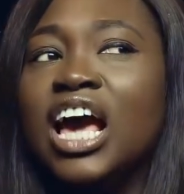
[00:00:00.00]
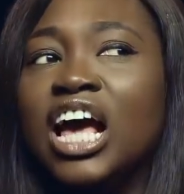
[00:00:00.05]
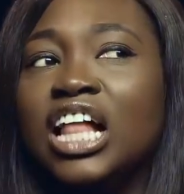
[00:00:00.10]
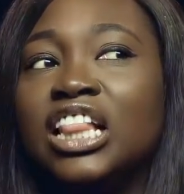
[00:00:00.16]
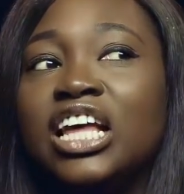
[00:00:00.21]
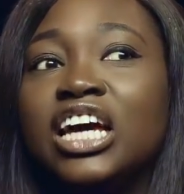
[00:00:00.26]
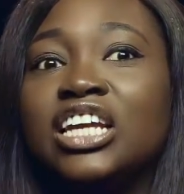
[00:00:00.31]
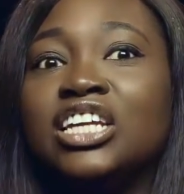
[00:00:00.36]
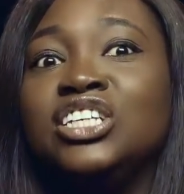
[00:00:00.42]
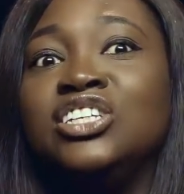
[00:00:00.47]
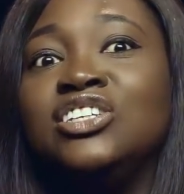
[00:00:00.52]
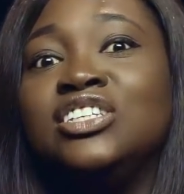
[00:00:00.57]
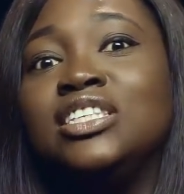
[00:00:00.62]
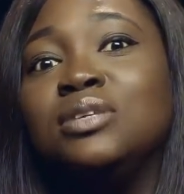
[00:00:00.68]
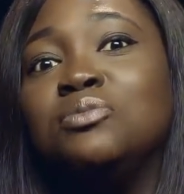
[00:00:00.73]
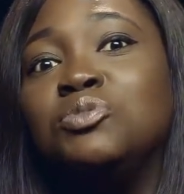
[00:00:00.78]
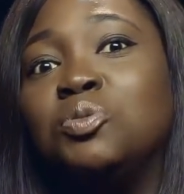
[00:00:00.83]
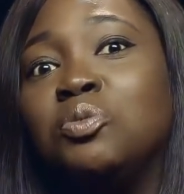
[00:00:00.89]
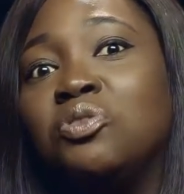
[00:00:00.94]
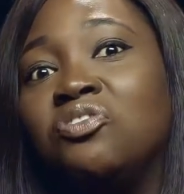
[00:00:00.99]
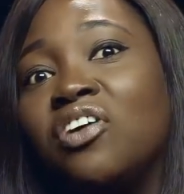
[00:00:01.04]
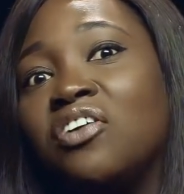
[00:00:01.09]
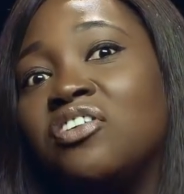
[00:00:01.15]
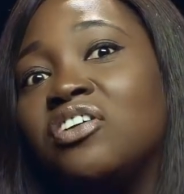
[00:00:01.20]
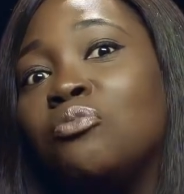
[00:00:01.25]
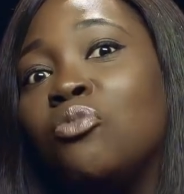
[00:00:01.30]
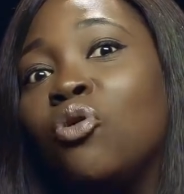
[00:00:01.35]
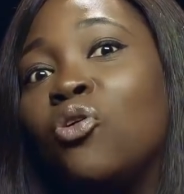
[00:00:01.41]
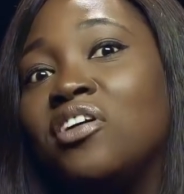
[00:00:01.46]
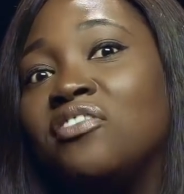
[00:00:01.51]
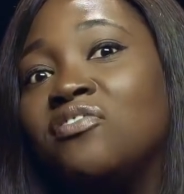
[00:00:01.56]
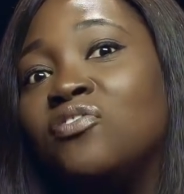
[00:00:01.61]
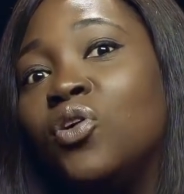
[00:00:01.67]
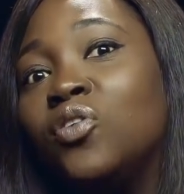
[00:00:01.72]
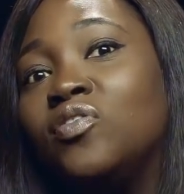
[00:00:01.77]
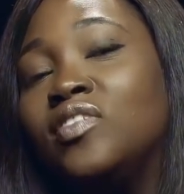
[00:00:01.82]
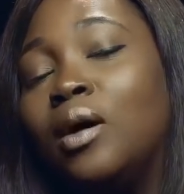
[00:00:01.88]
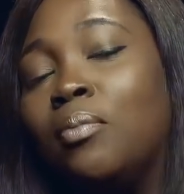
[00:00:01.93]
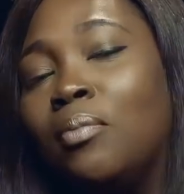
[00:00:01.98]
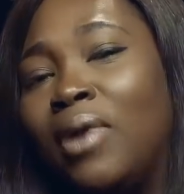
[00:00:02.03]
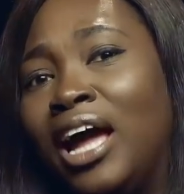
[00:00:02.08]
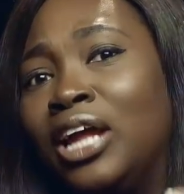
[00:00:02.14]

a lot of you seem to be very more involved